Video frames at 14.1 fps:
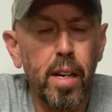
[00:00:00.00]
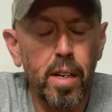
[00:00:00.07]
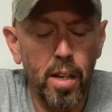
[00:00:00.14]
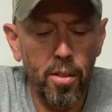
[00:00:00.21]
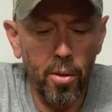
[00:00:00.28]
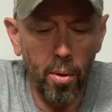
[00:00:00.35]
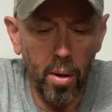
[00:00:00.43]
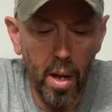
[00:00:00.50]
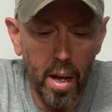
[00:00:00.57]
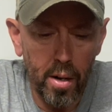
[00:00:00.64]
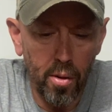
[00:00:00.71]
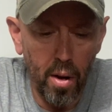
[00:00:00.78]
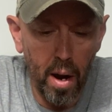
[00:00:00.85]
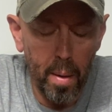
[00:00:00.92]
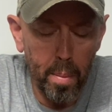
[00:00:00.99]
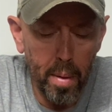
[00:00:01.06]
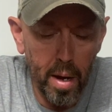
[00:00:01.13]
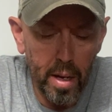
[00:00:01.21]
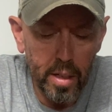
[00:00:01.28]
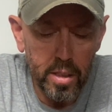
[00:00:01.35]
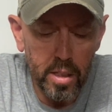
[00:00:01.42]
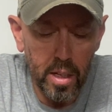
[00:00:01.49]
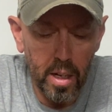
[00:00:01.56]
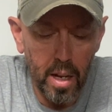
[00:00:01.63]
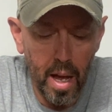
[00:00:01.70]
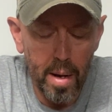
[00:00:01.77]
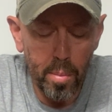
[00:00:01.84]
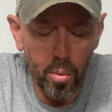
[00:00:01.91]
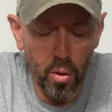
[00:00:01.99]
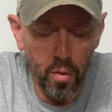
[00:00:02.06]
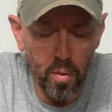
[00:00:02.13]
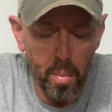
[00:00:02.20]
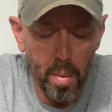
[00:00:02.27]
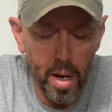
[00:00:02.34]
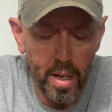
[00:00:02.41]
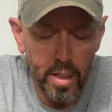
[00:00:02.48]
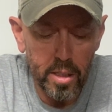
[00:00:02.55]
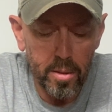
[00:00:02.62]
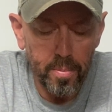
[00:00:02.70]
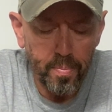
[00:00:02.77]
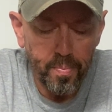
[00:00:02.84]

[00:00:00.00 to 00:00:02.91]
I throw a lot of crankbaits, a lot of moving baits,